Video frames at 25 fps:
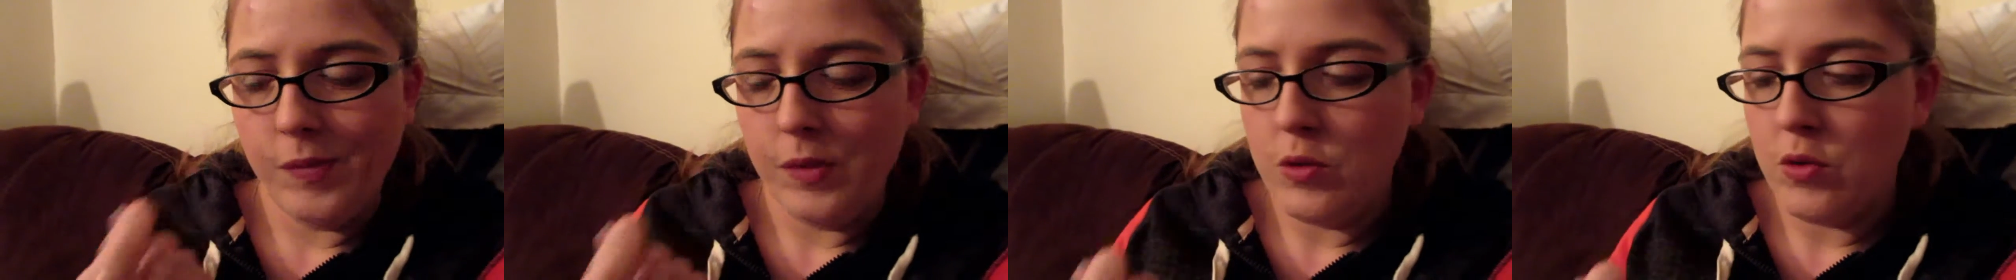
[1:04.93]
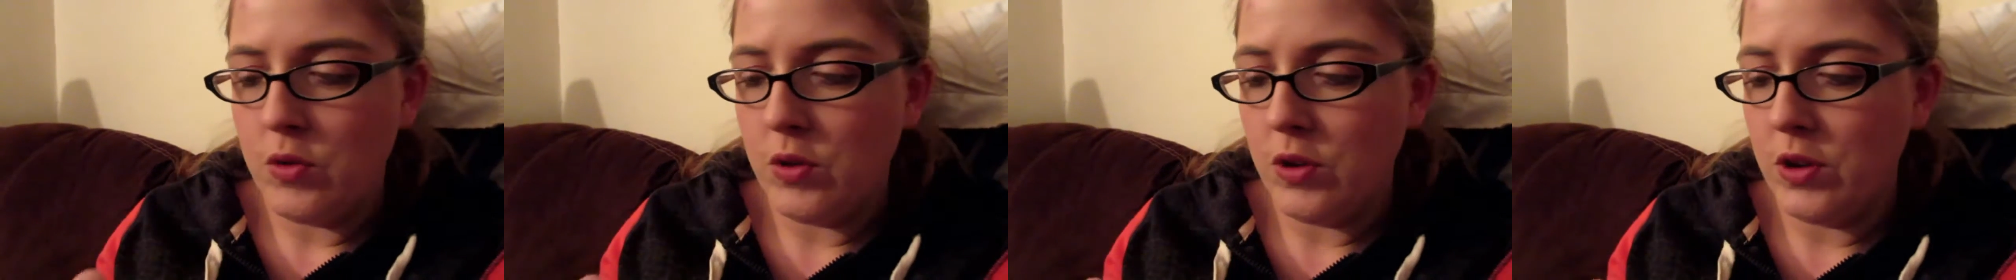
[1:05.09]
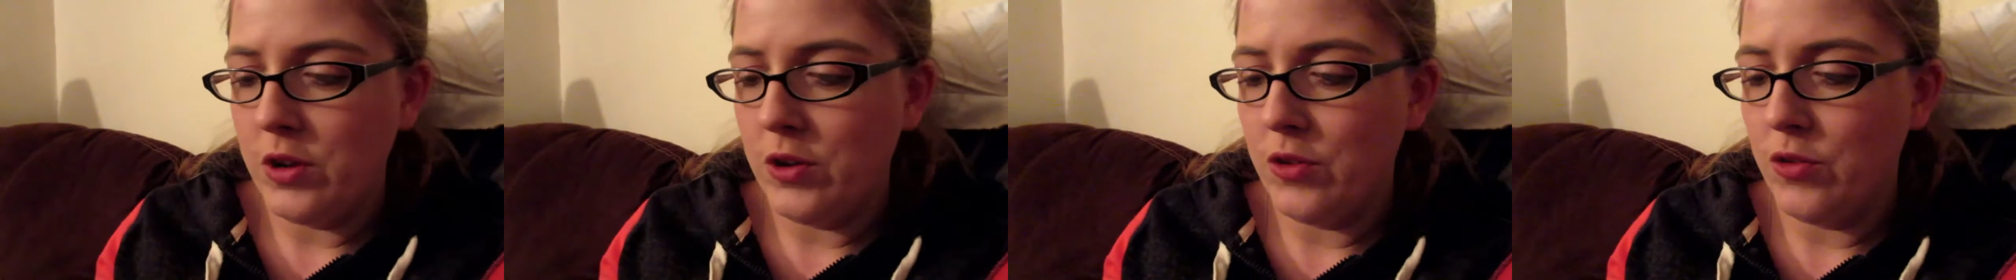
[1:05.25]

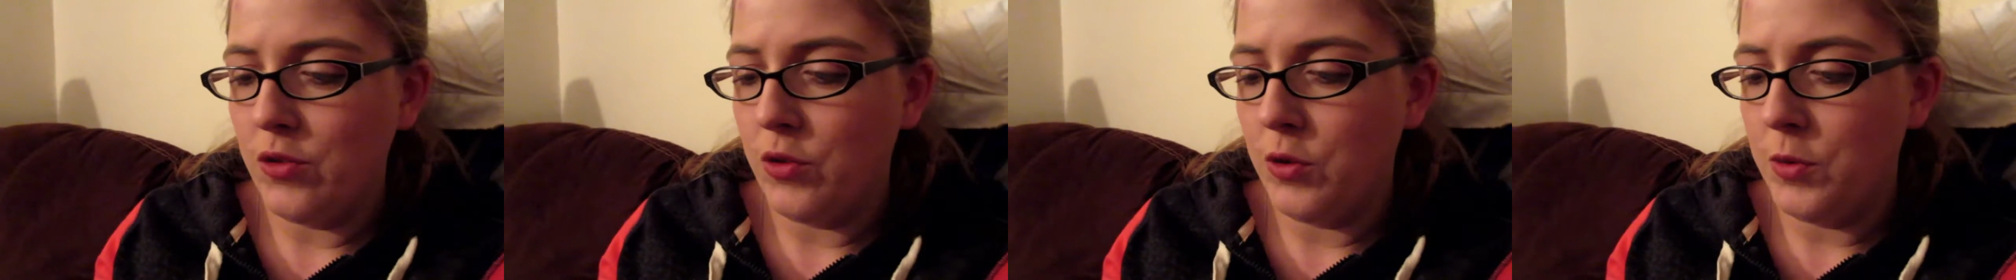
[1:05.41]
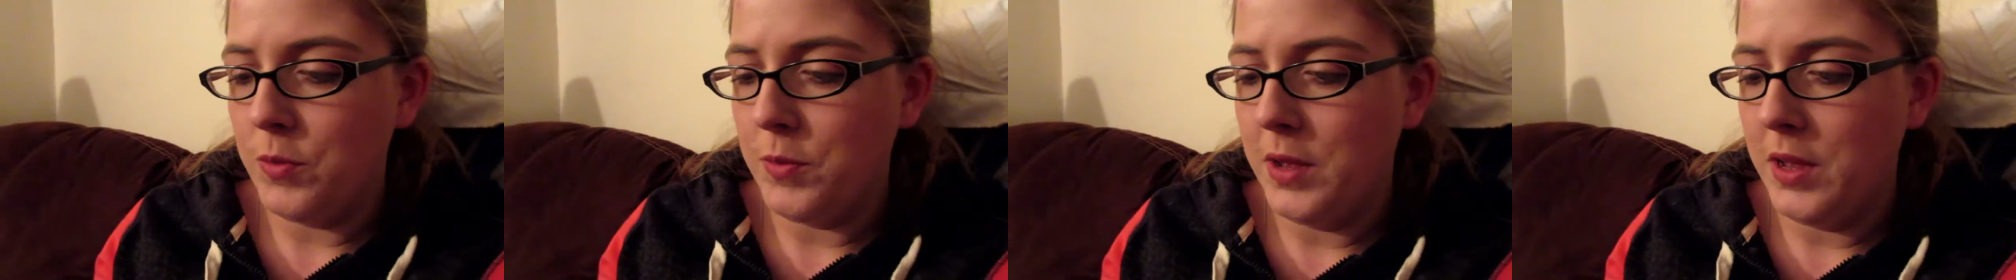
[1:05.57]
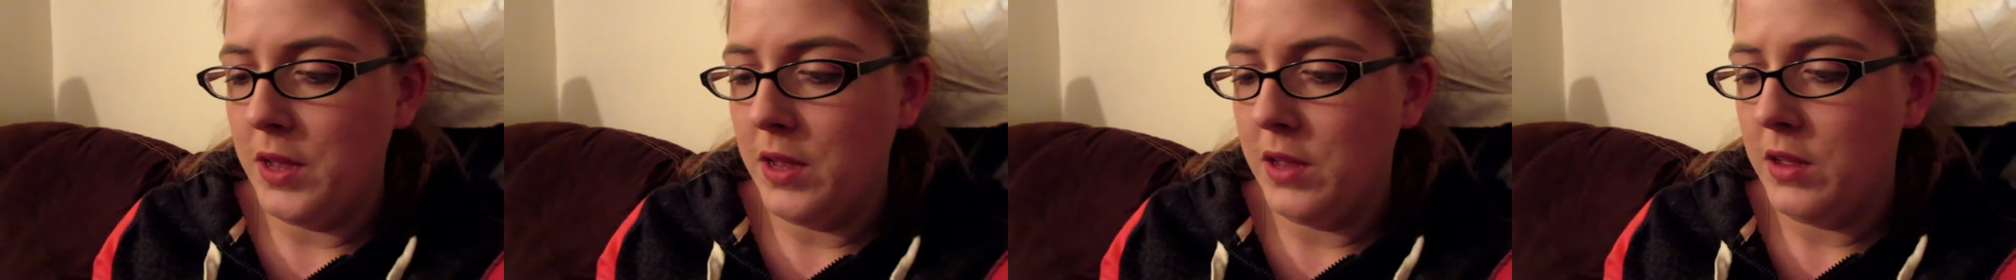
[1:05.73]
So I gotta
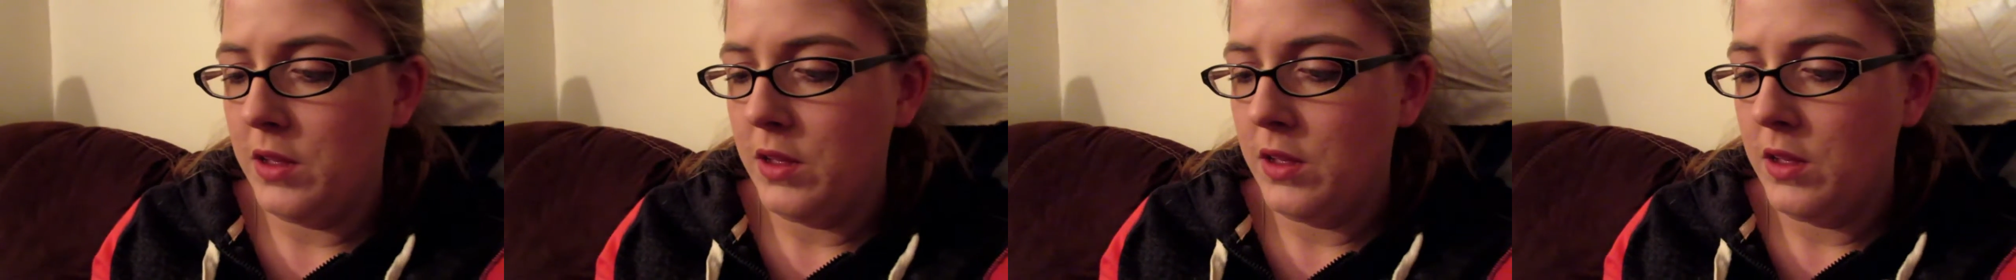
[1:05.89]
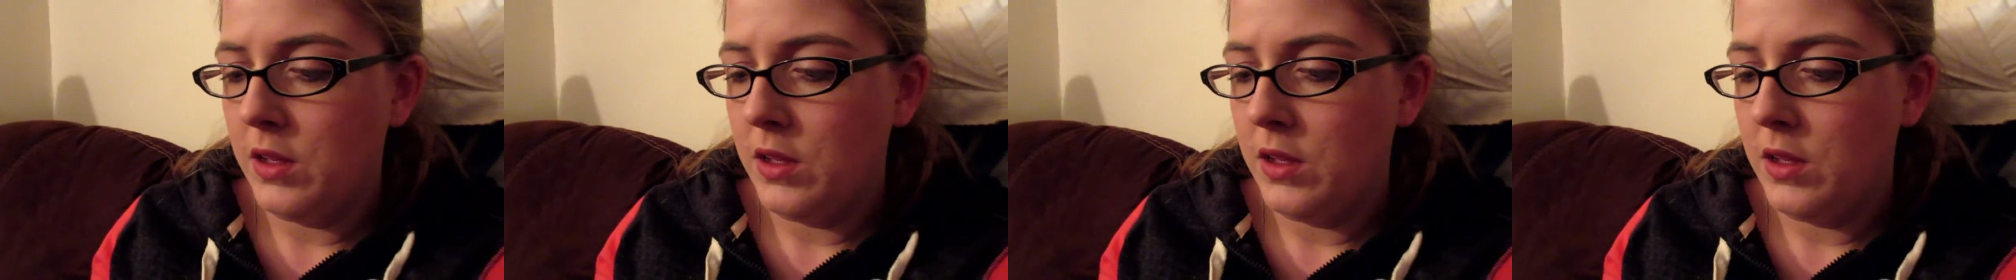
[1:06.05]
trim it.